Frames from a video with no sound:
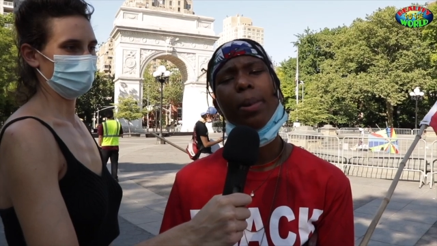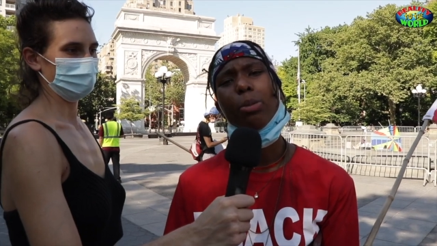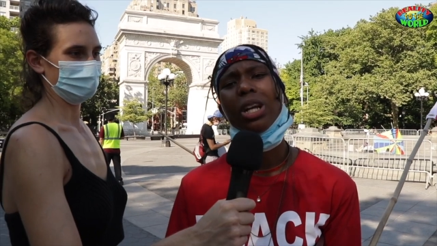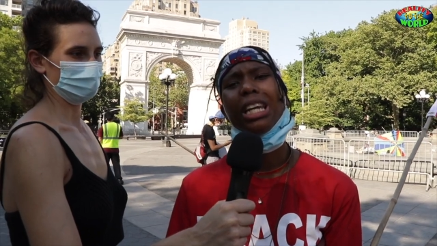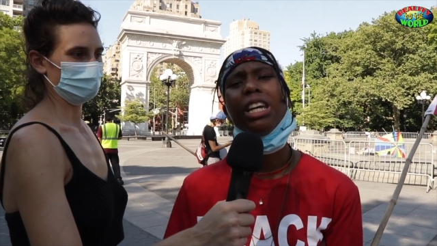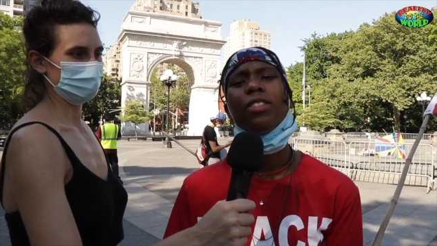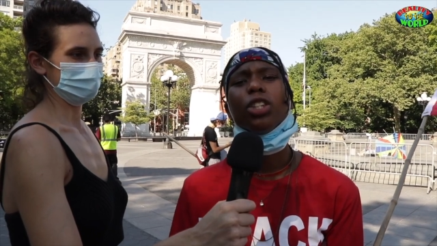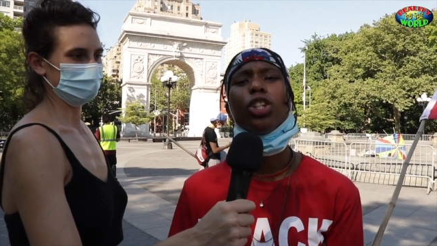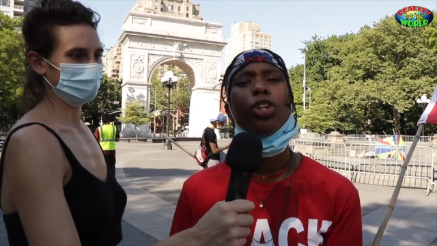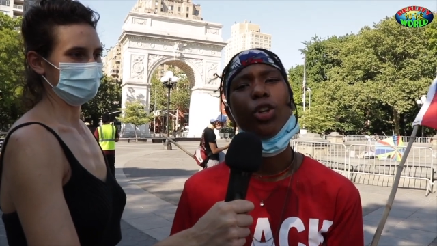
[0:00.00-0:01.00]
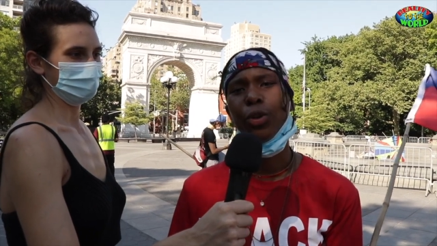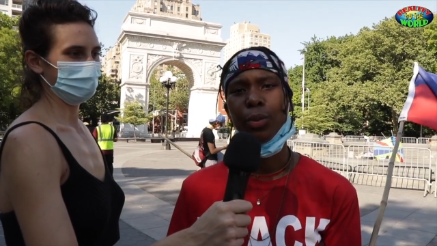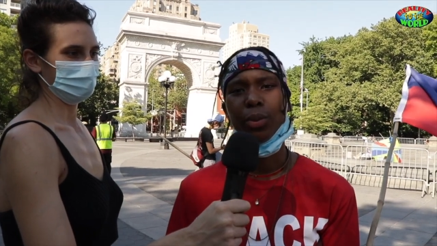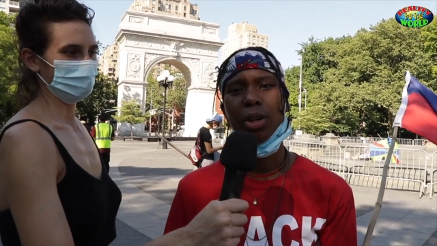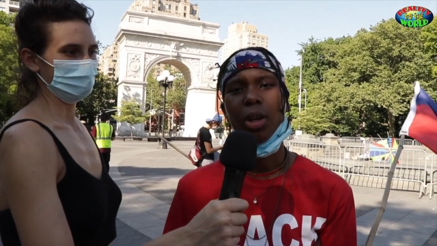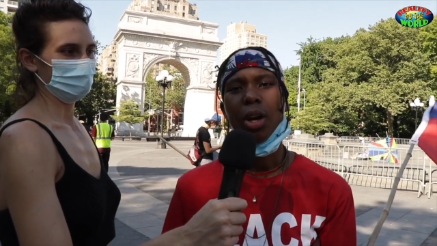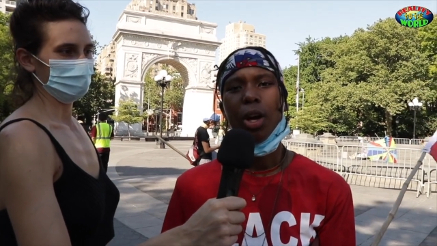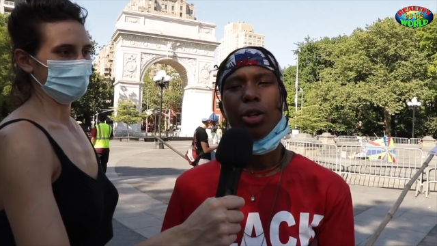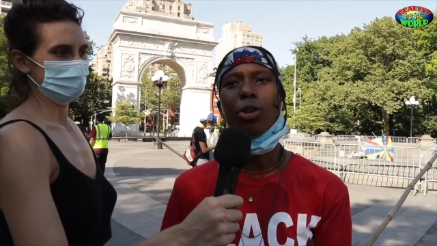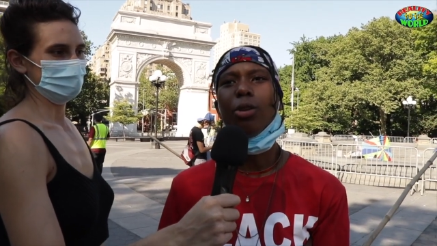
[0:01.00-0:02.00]
Speaker 1: people to give it to you.
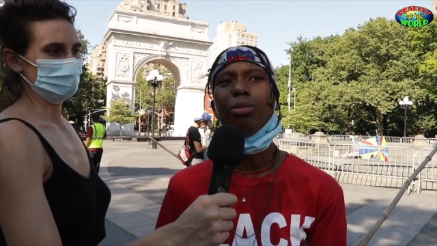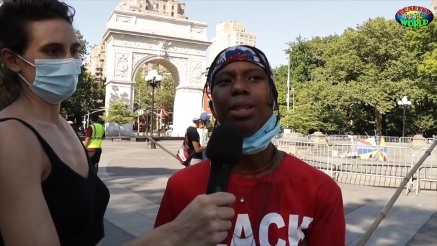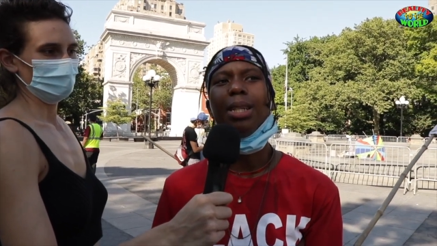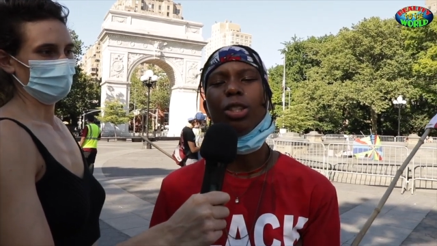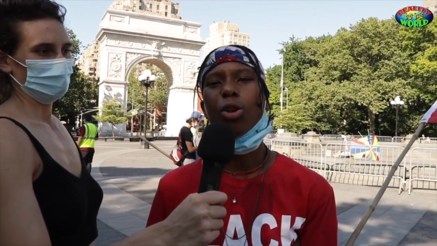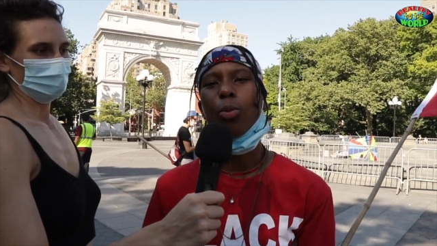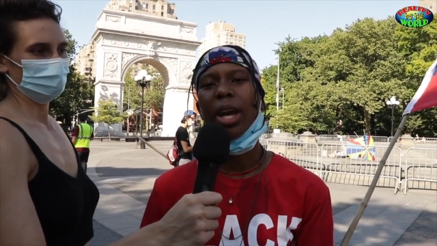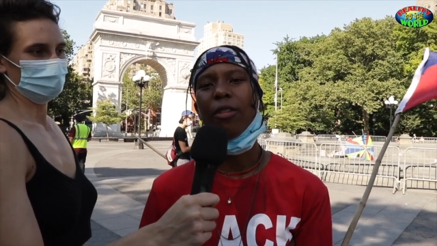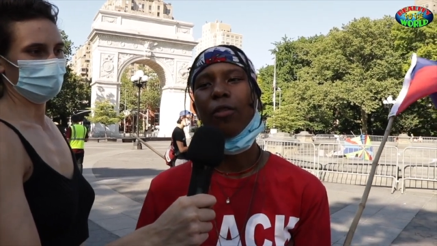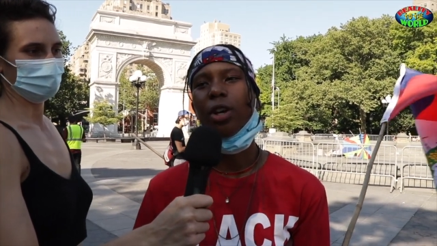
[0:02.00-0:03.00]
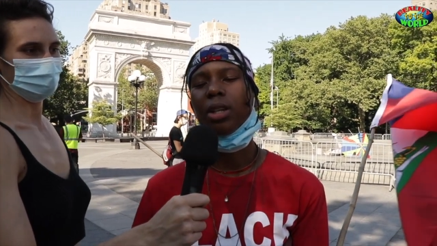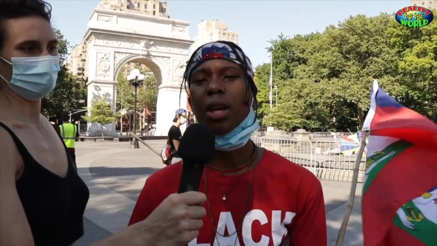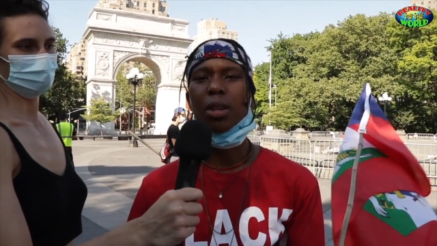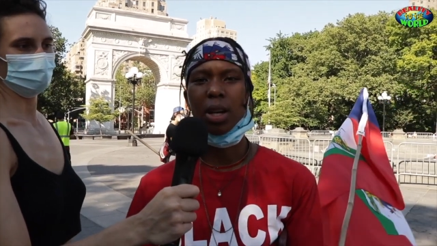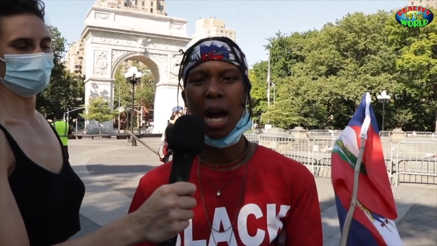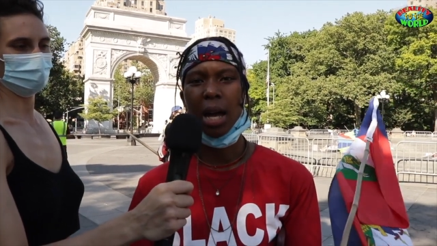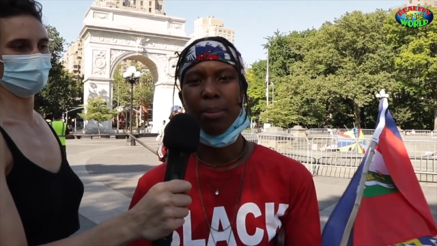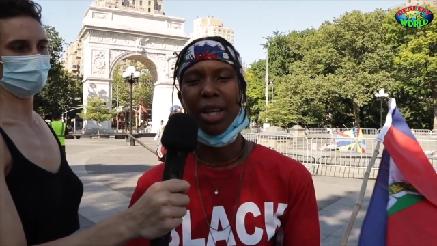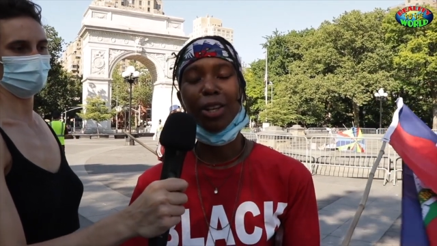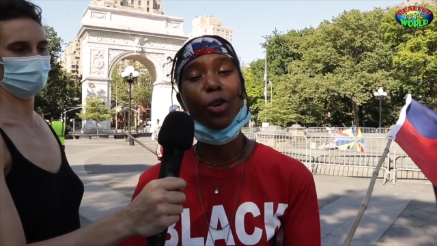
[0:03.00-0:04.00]
You don't need to wait for another
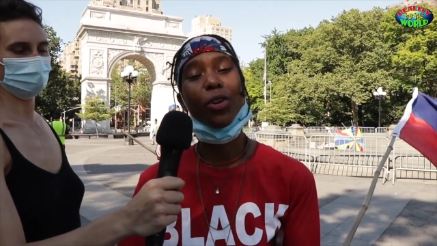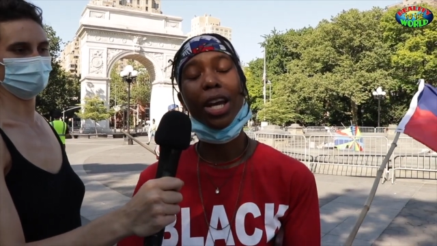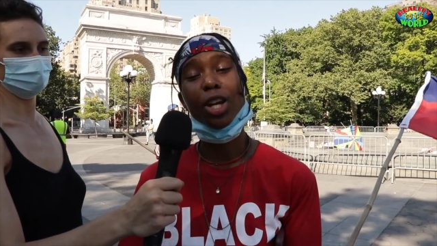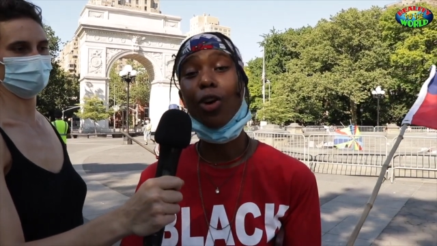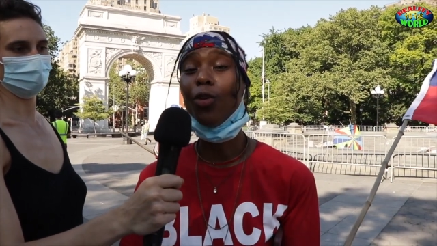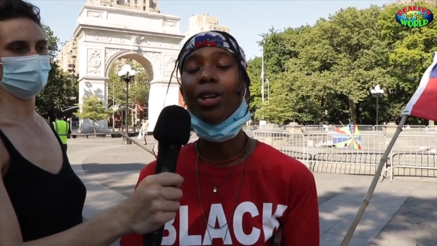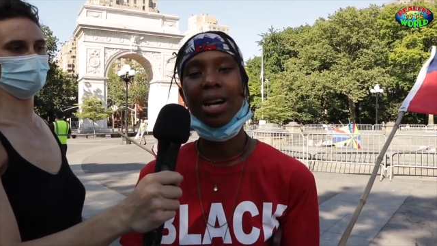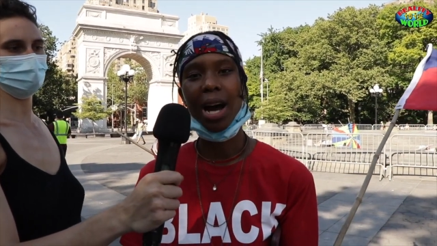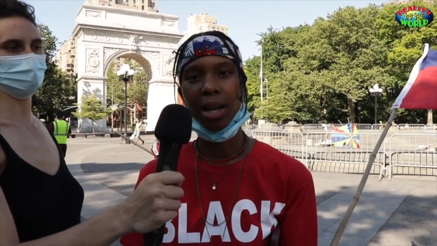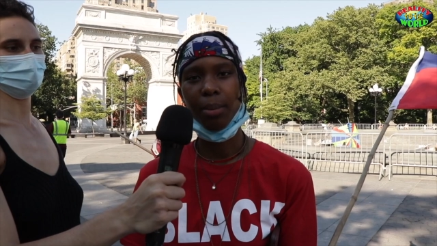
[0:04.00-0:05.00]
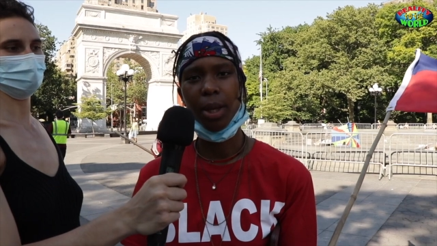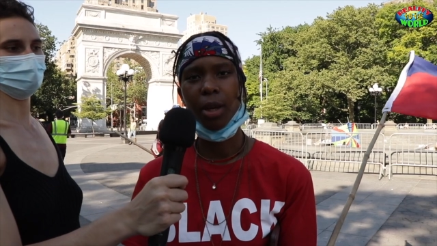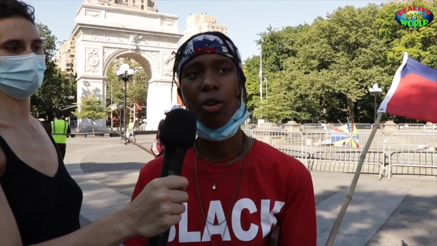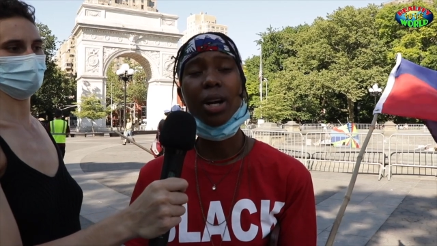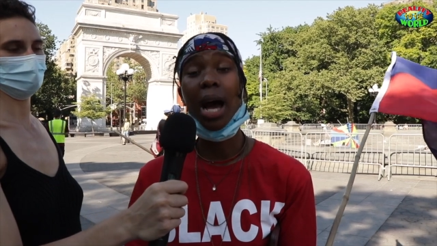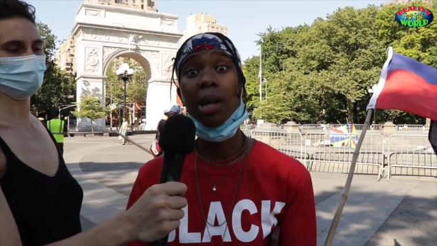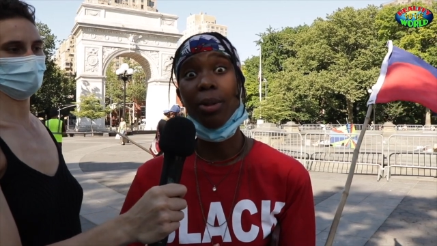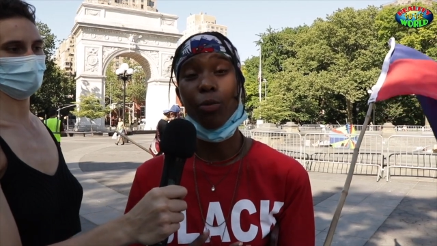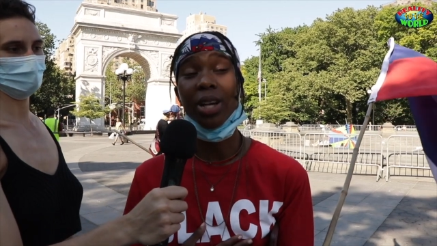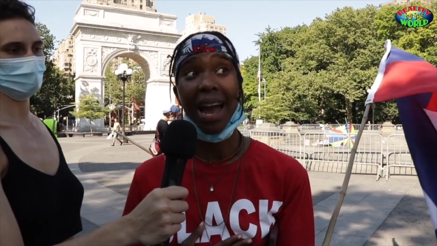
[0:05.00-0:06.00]
economy to create your own economy or
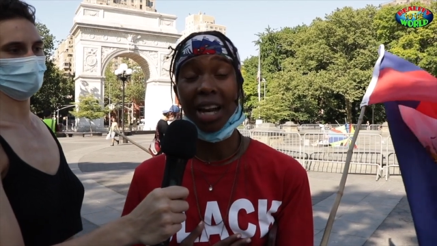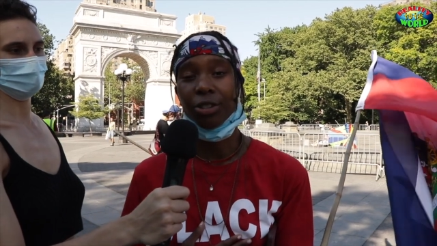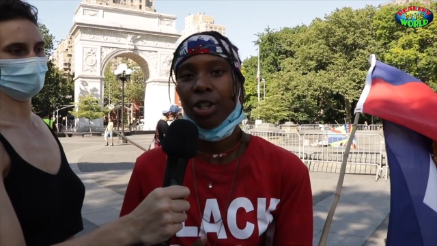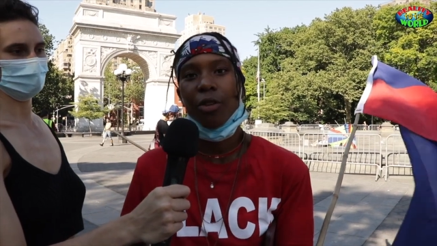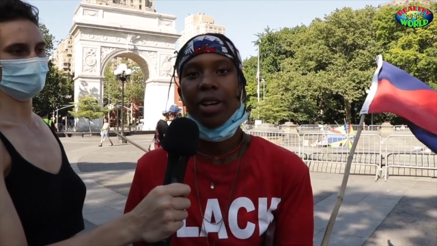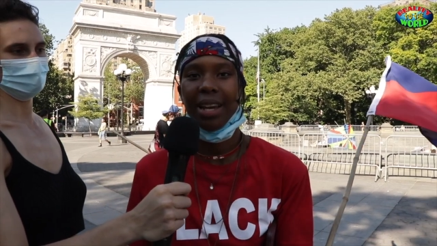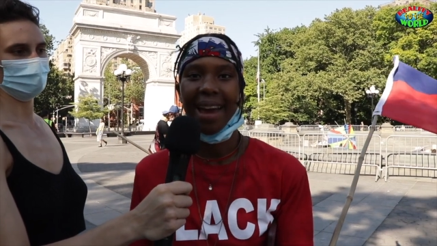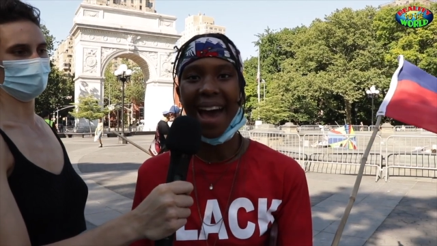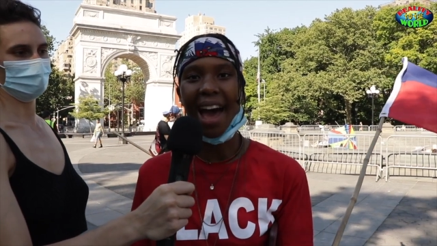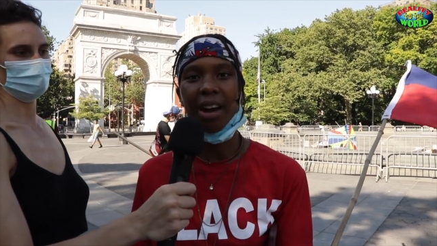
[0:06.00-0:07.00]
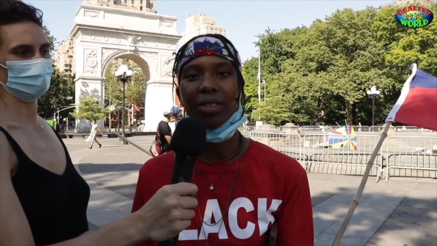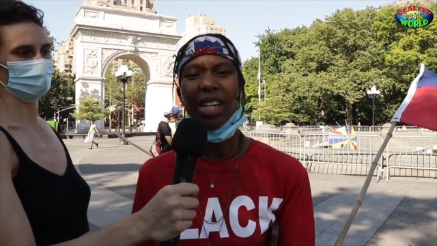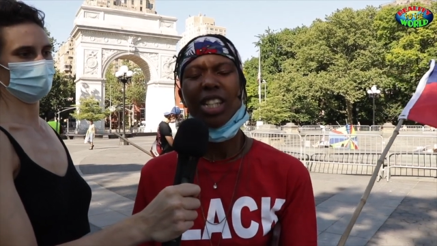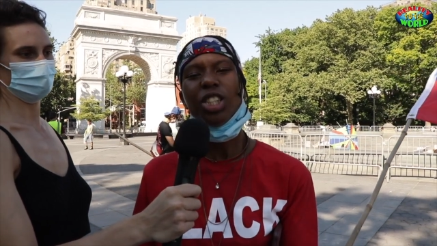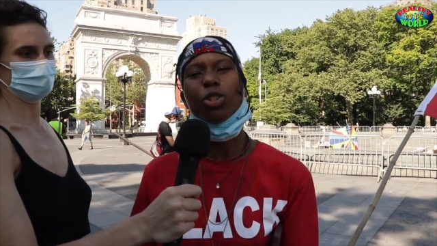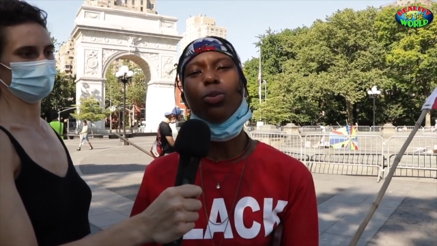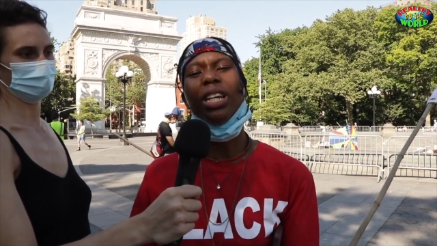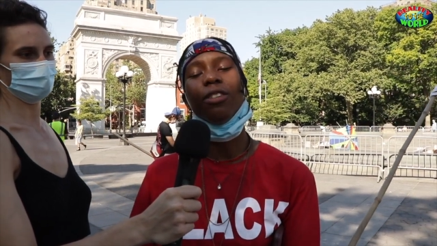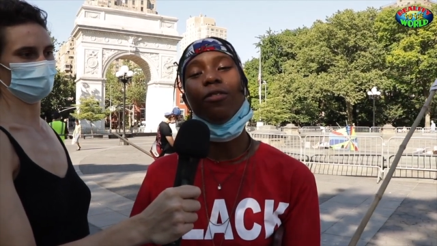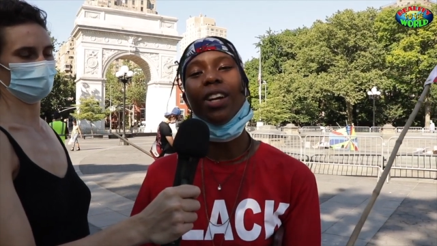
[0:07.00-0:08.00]
economy we actually already have. It's just
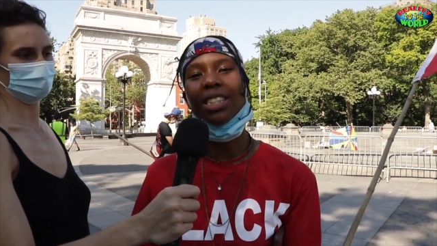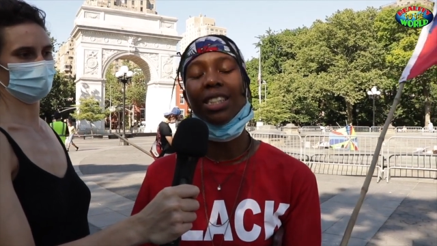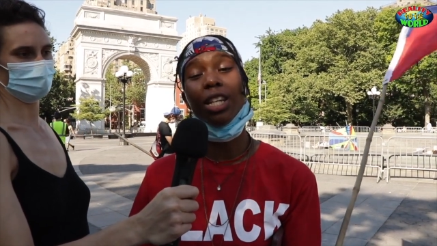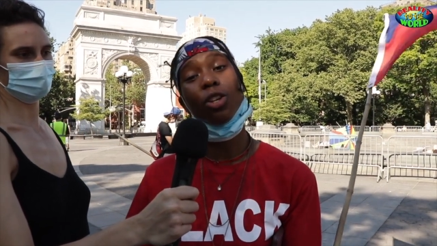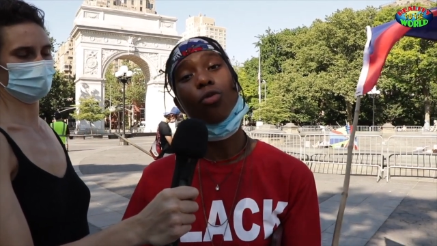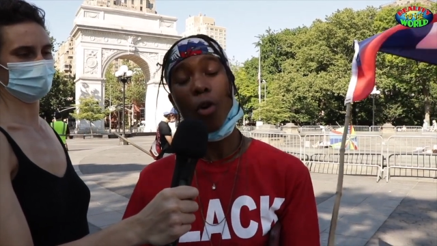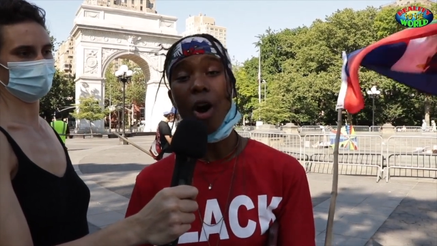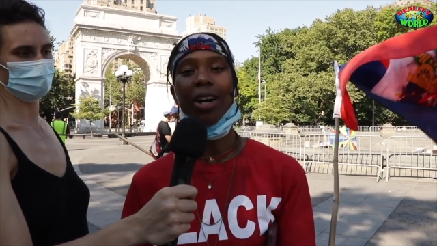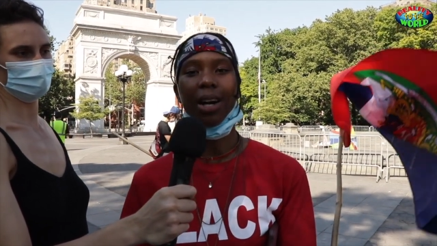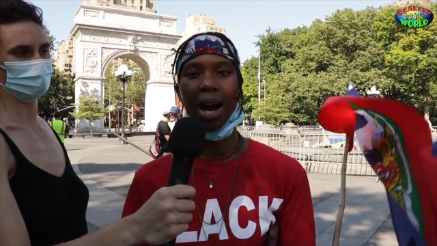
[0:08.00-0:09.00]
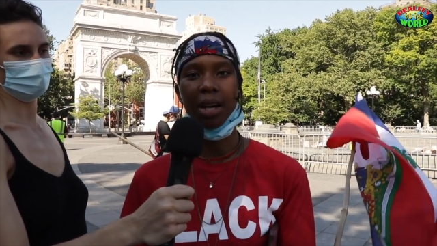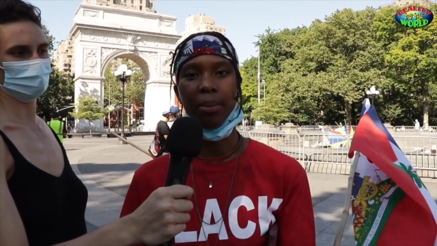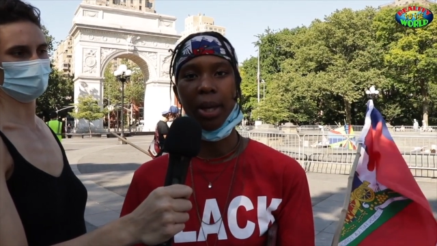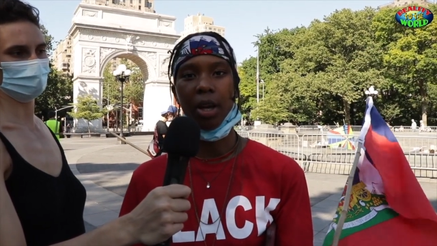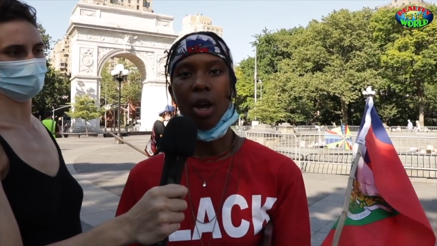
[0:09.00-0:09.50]
we invested in the wrong economy.